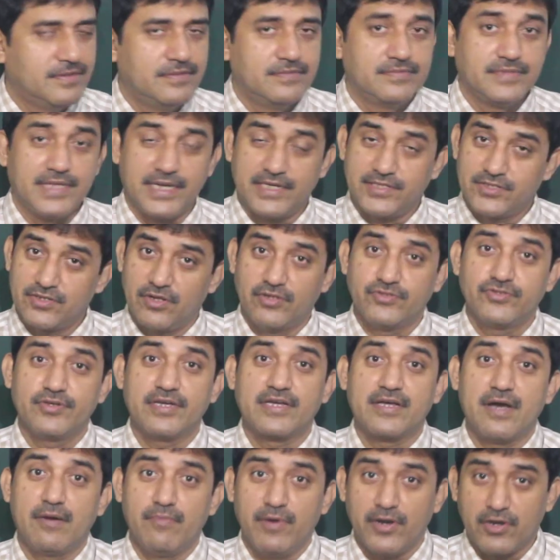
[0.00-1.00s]
that is also
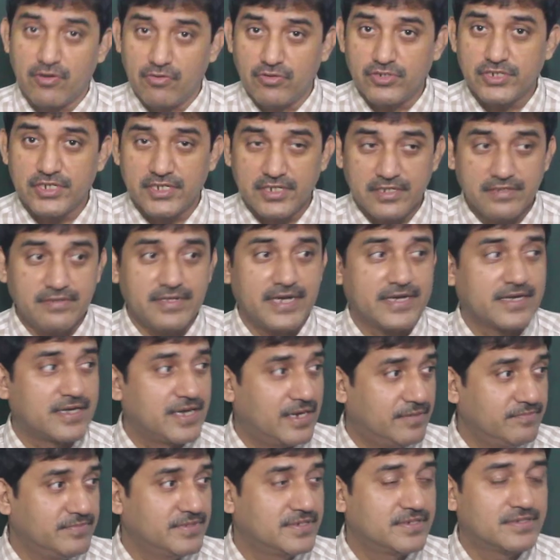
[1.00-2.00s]
a common question that
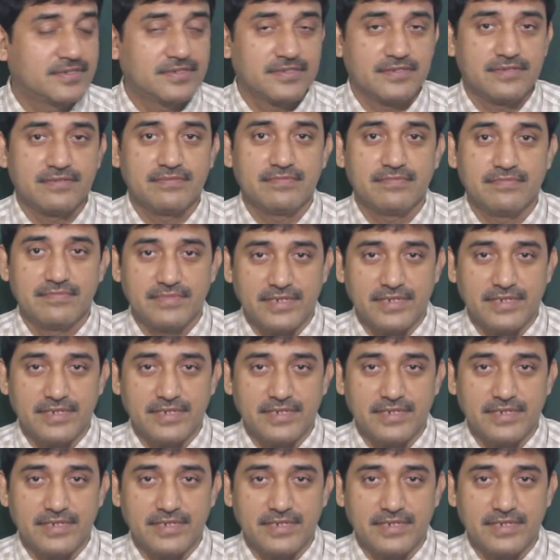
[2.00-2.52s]
comes